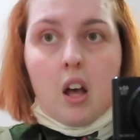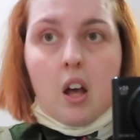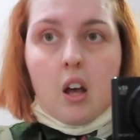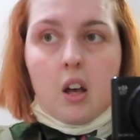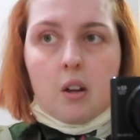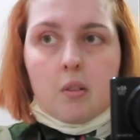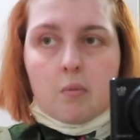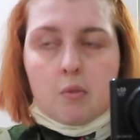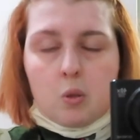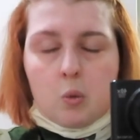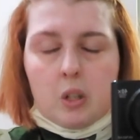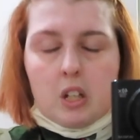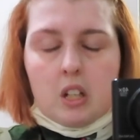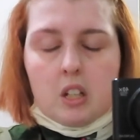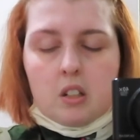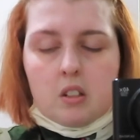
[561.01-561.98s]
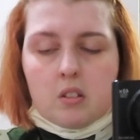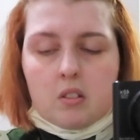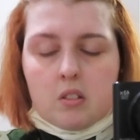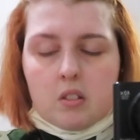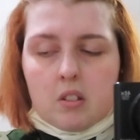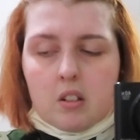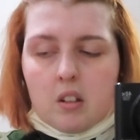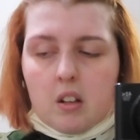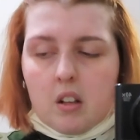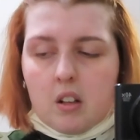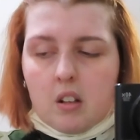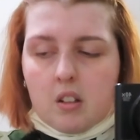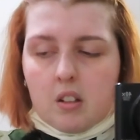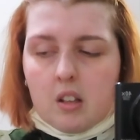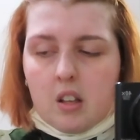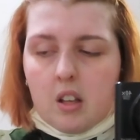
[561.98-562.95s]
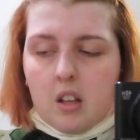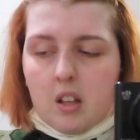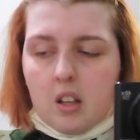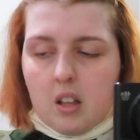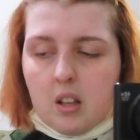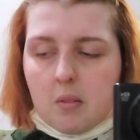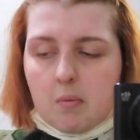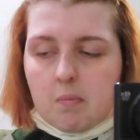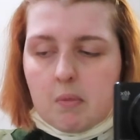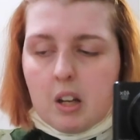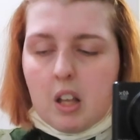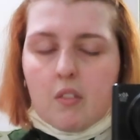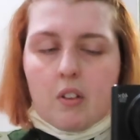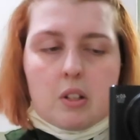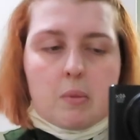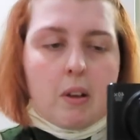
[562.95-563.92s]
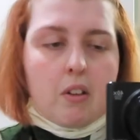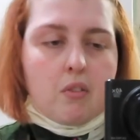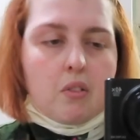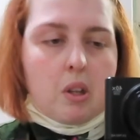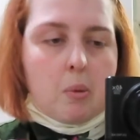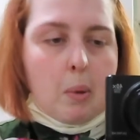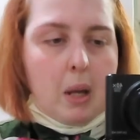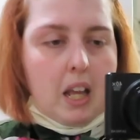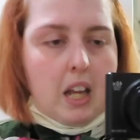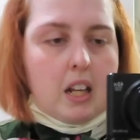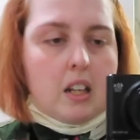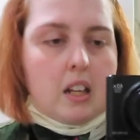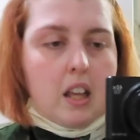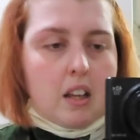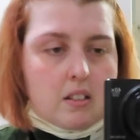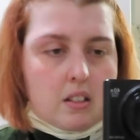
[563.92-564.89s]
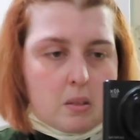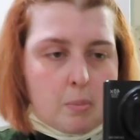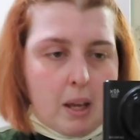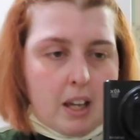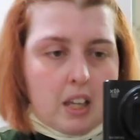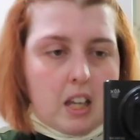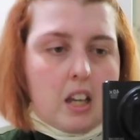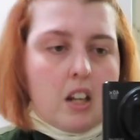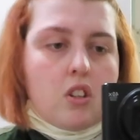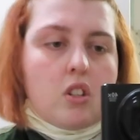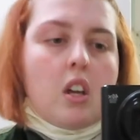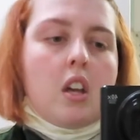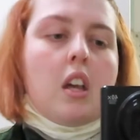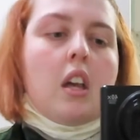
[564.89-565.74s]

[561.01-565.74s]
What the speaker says: between the money I've had to pay for the plane and the excess baggage